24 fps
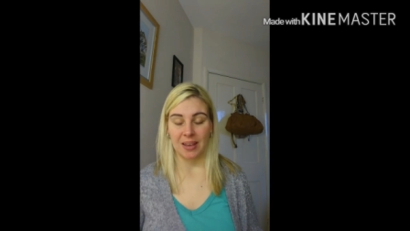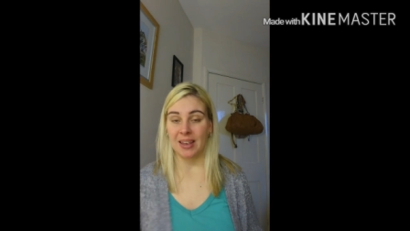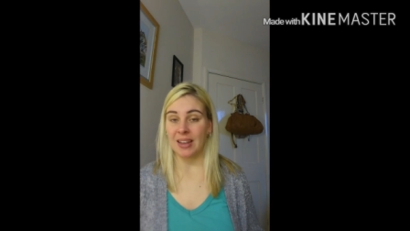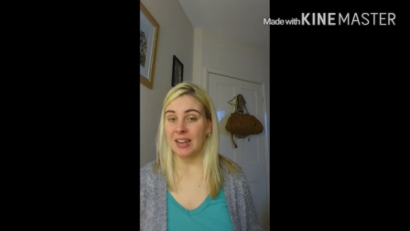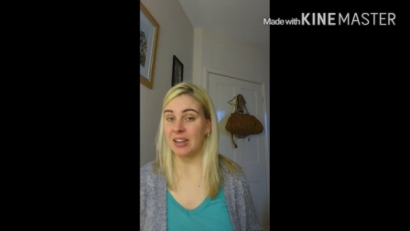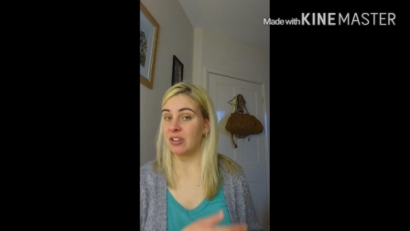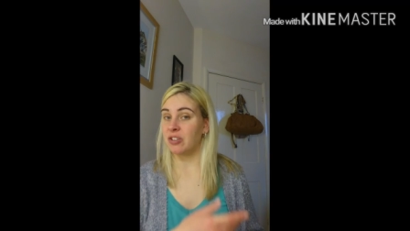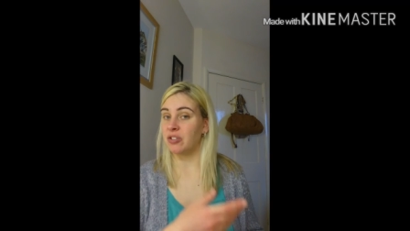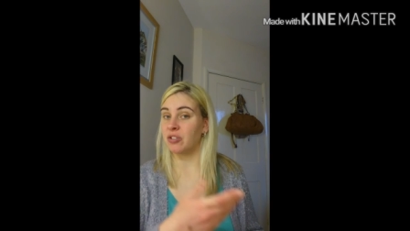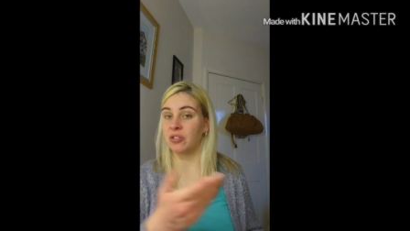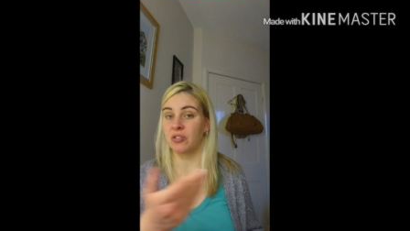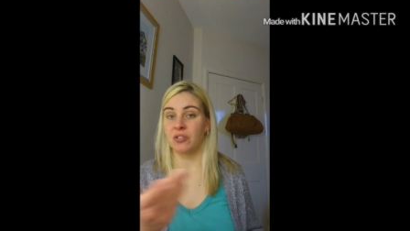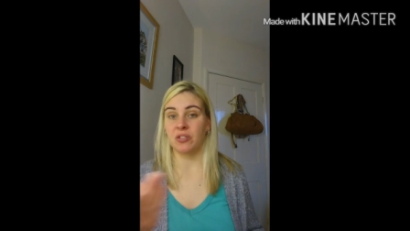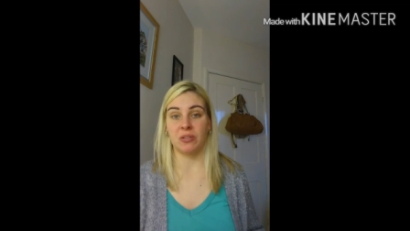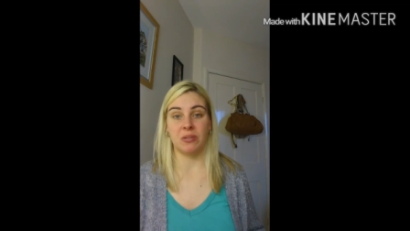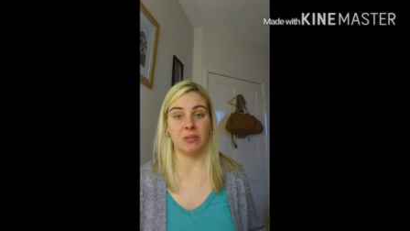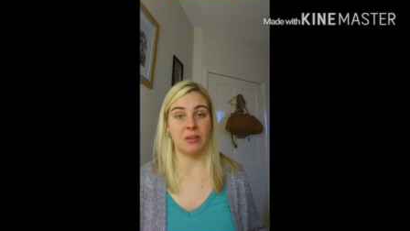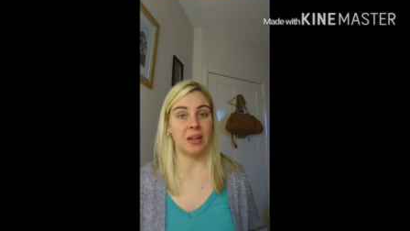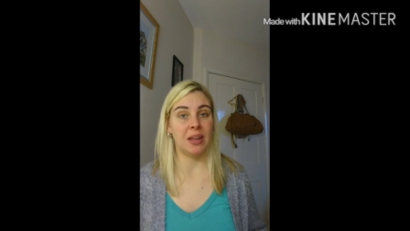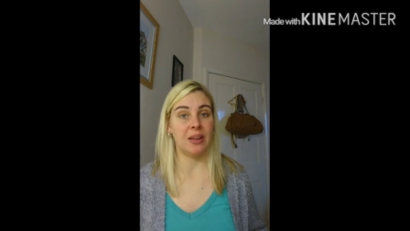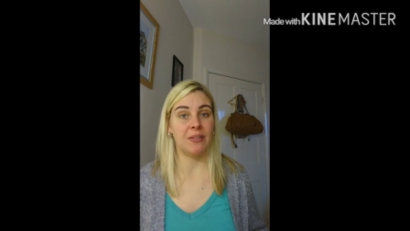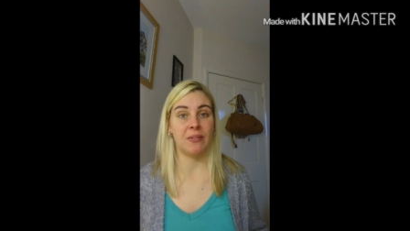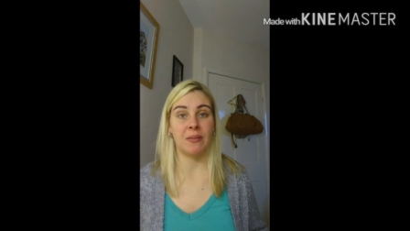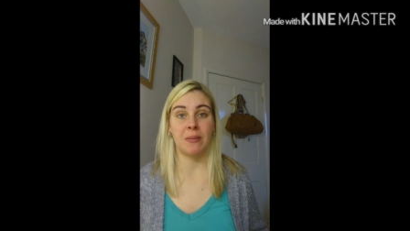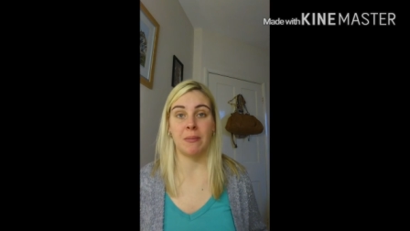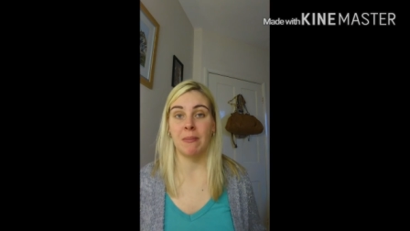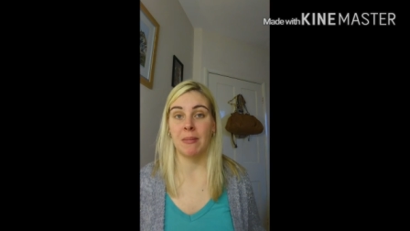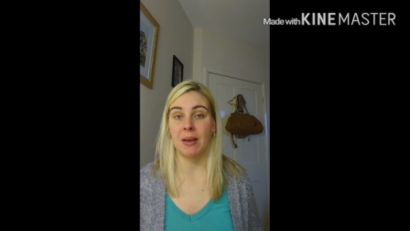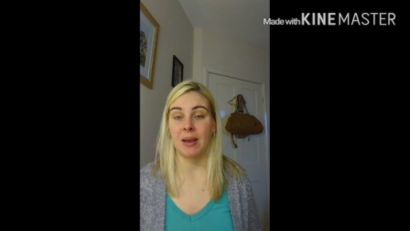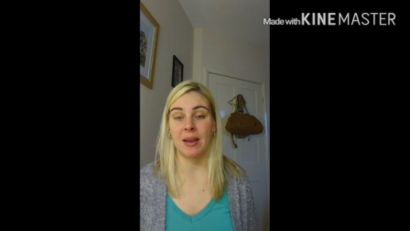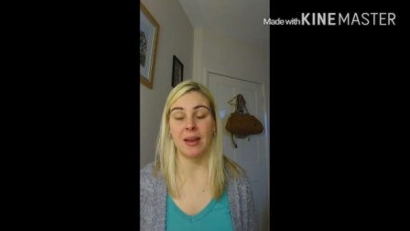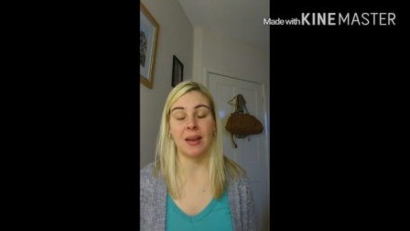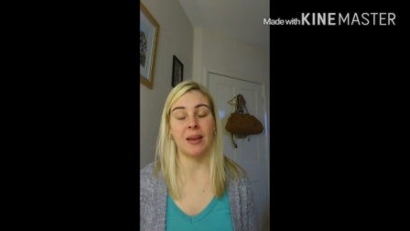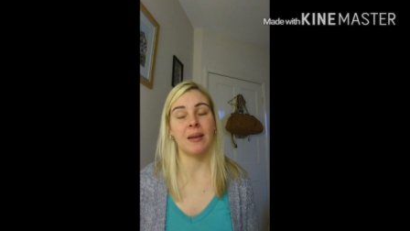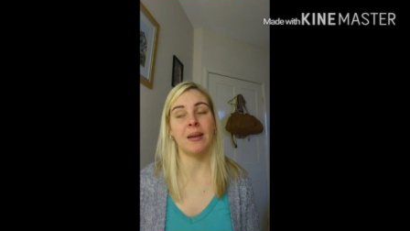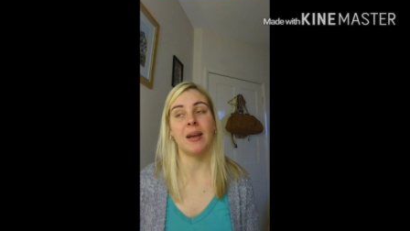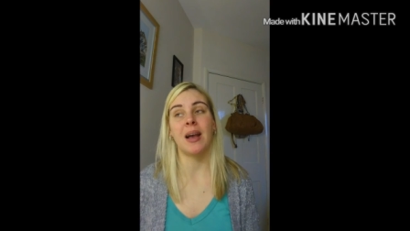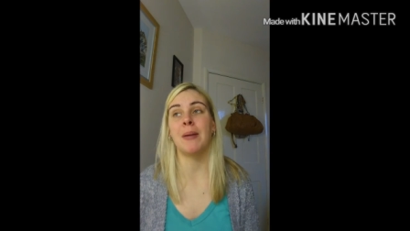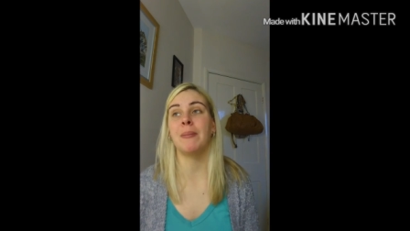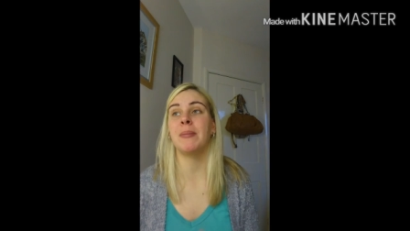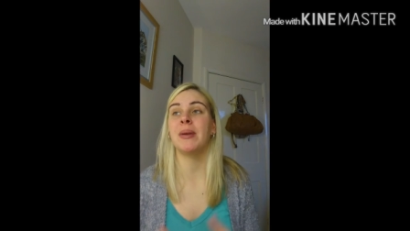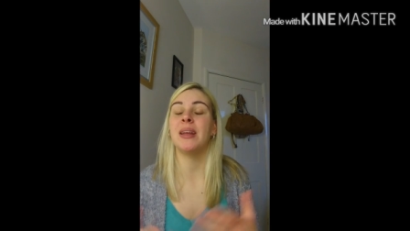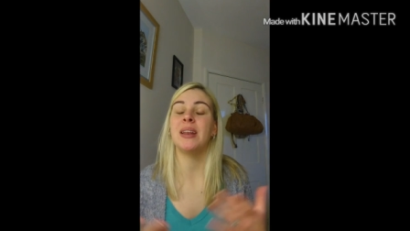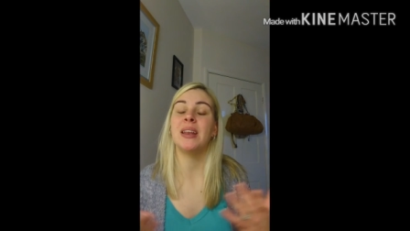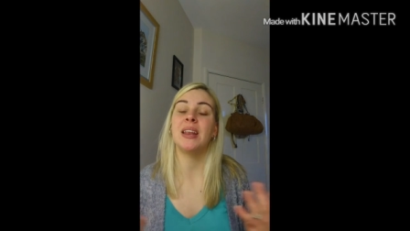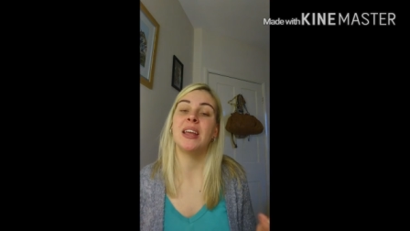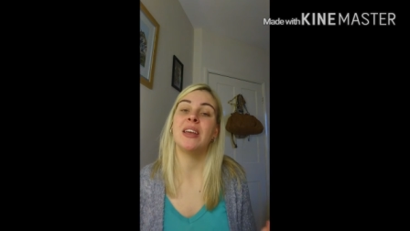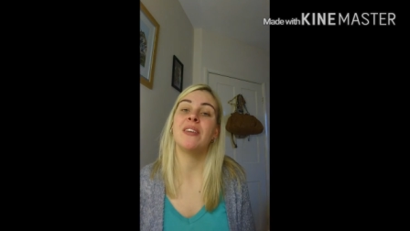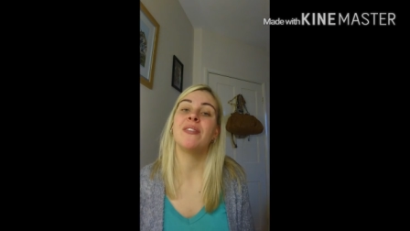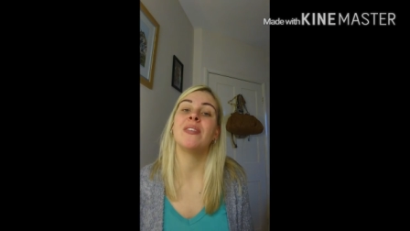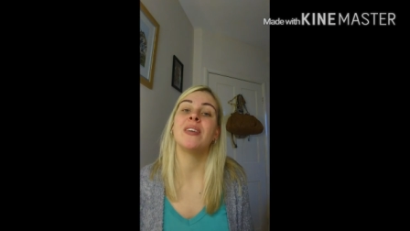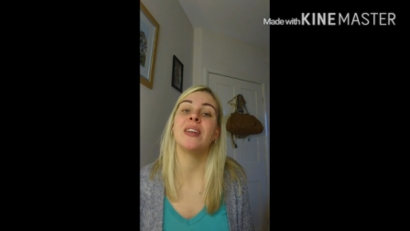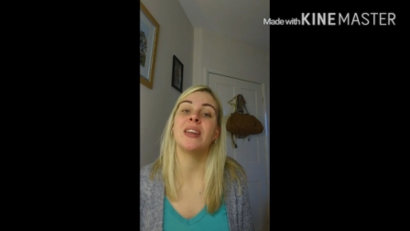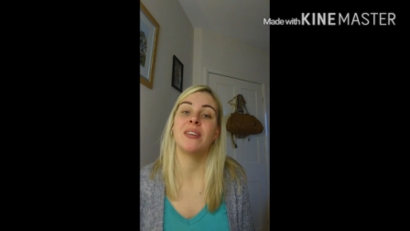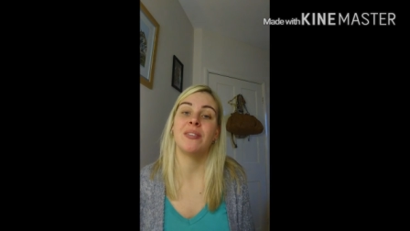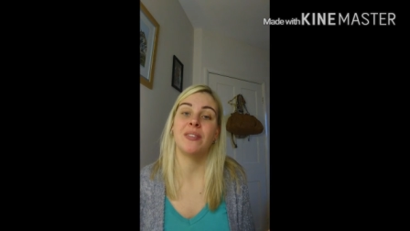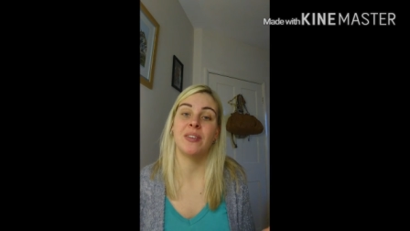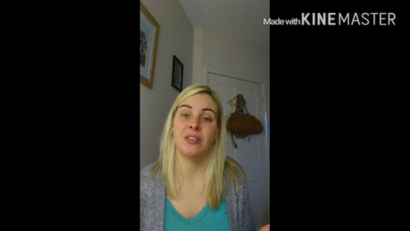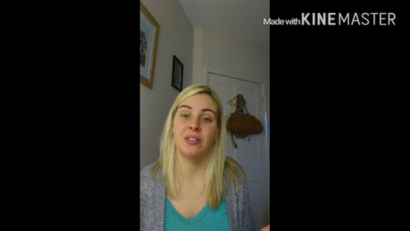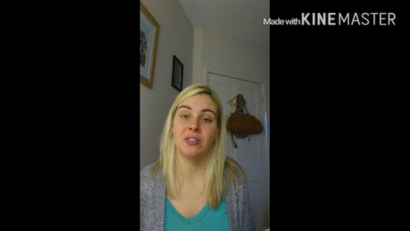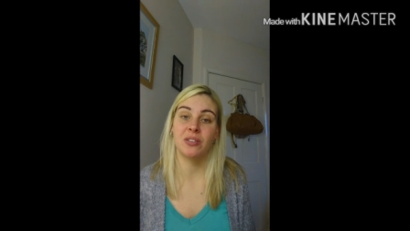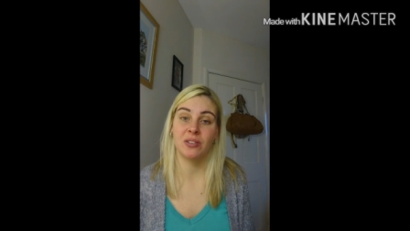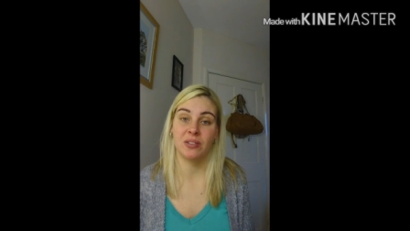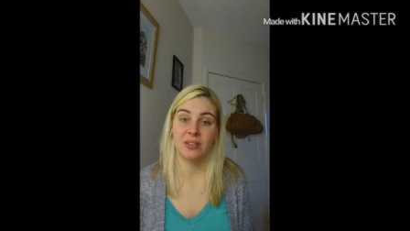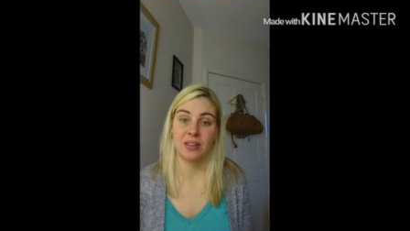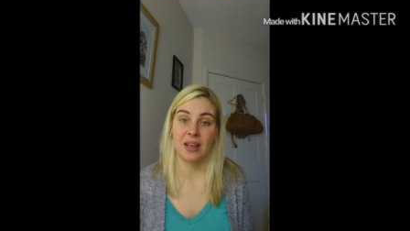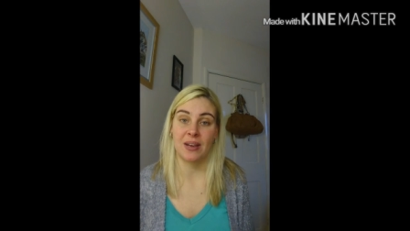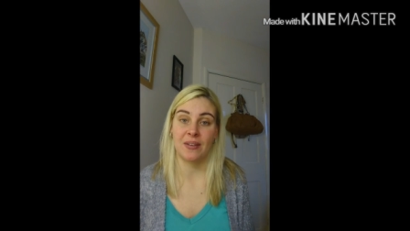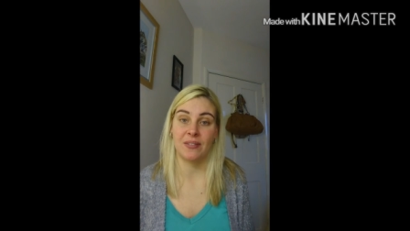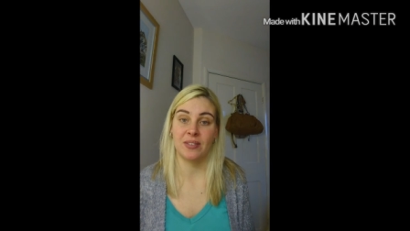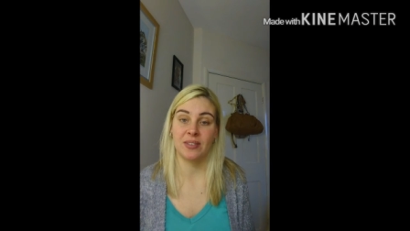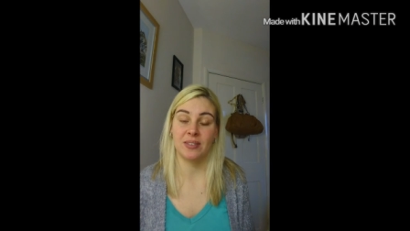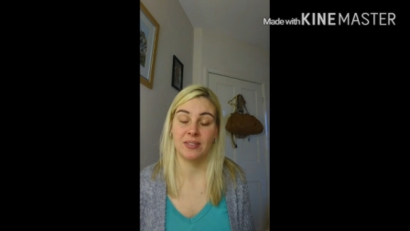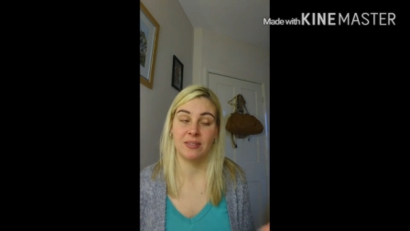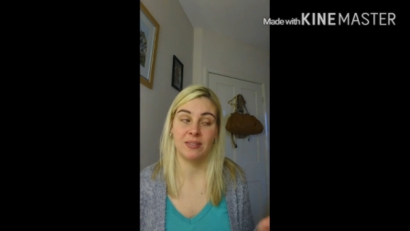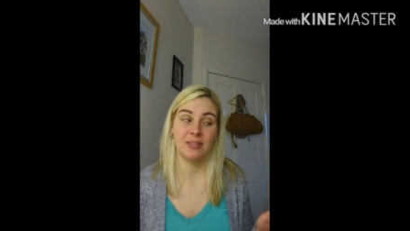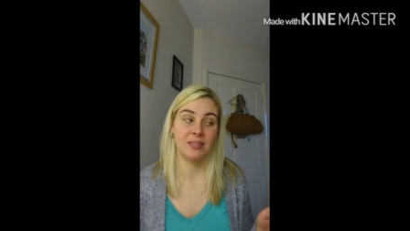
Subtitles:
It doesn't even matter. I mean, even if it does have